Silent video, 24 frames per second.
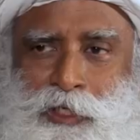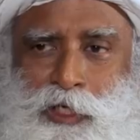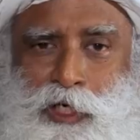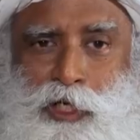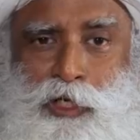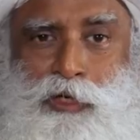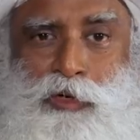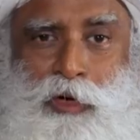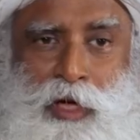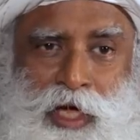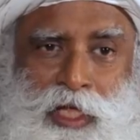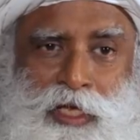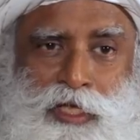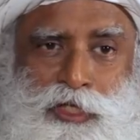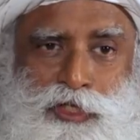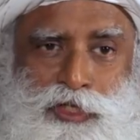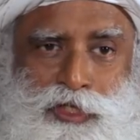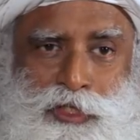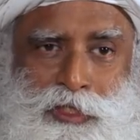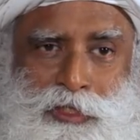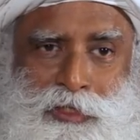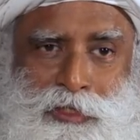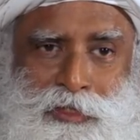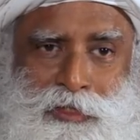In your
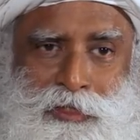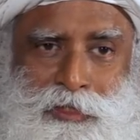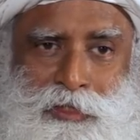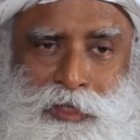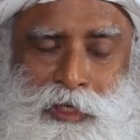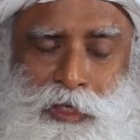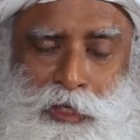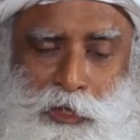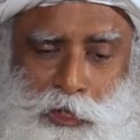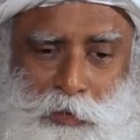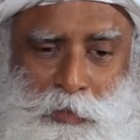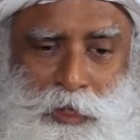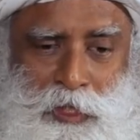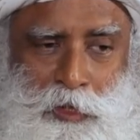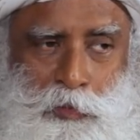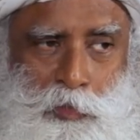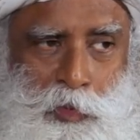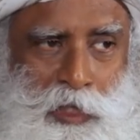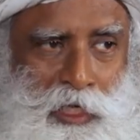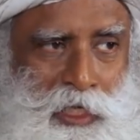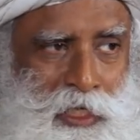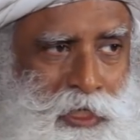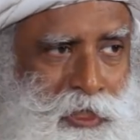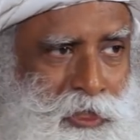energies, you must
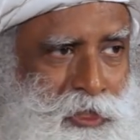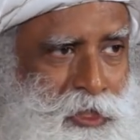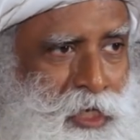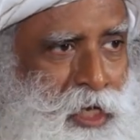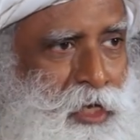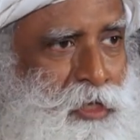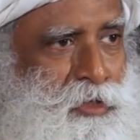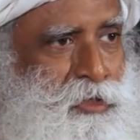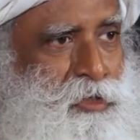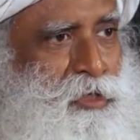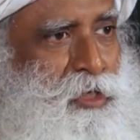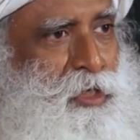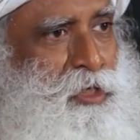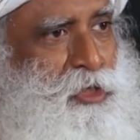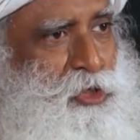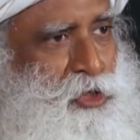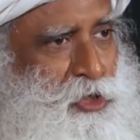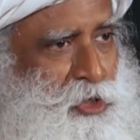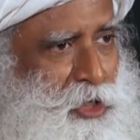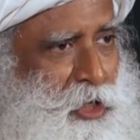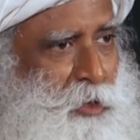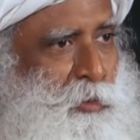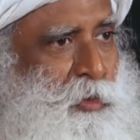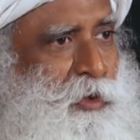be intense and
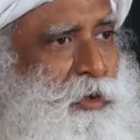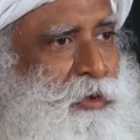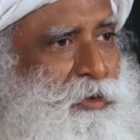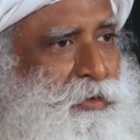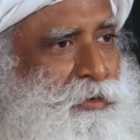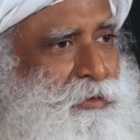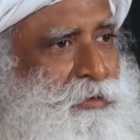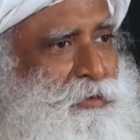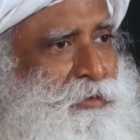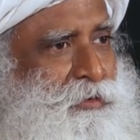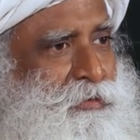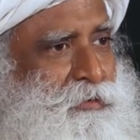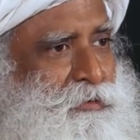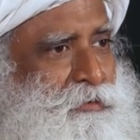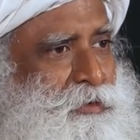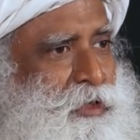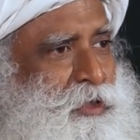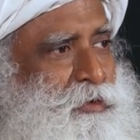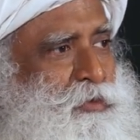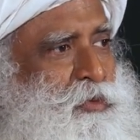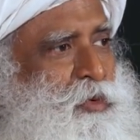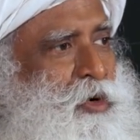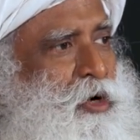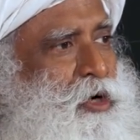stable.
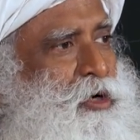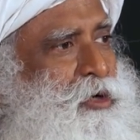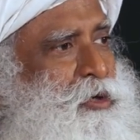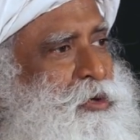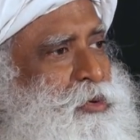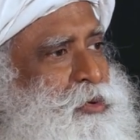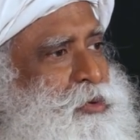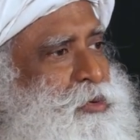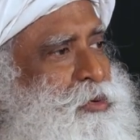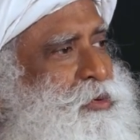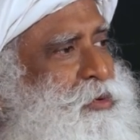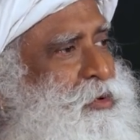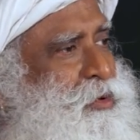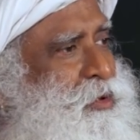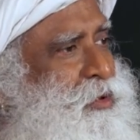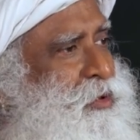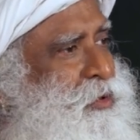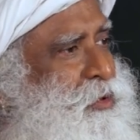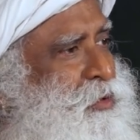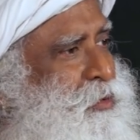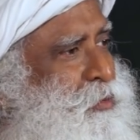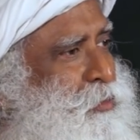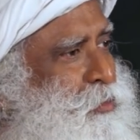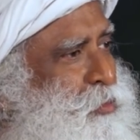We want to
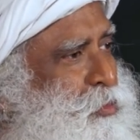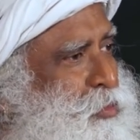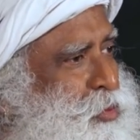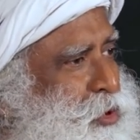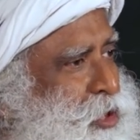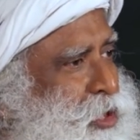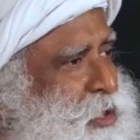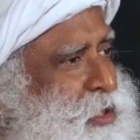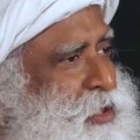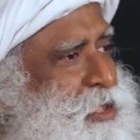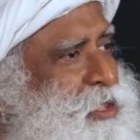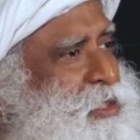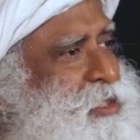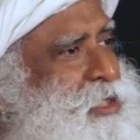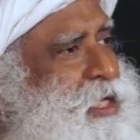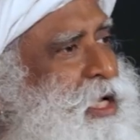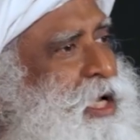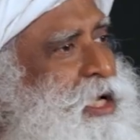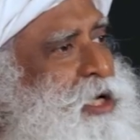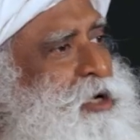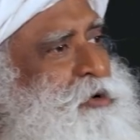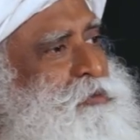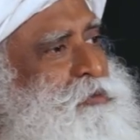bring these kind